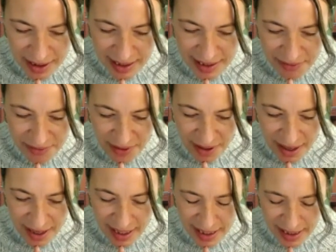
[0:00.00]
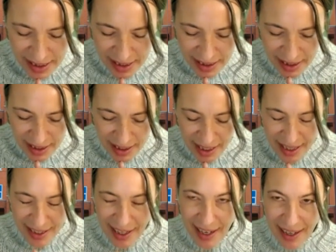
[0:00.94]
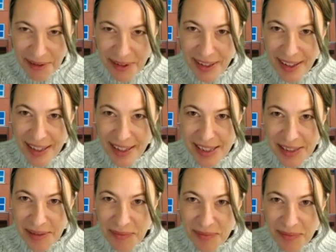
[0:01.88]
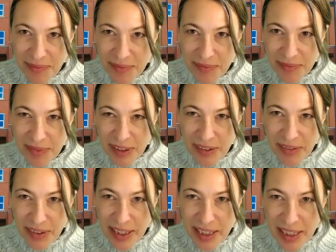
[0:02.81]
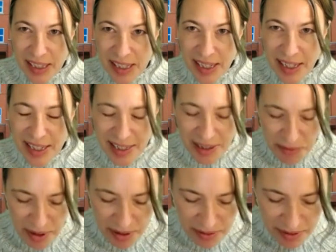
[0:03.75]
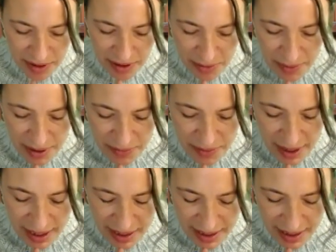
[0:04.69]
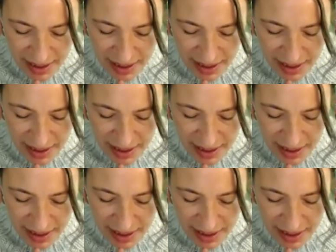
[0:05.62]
defiance, and Kateryna had some lovely insights around that.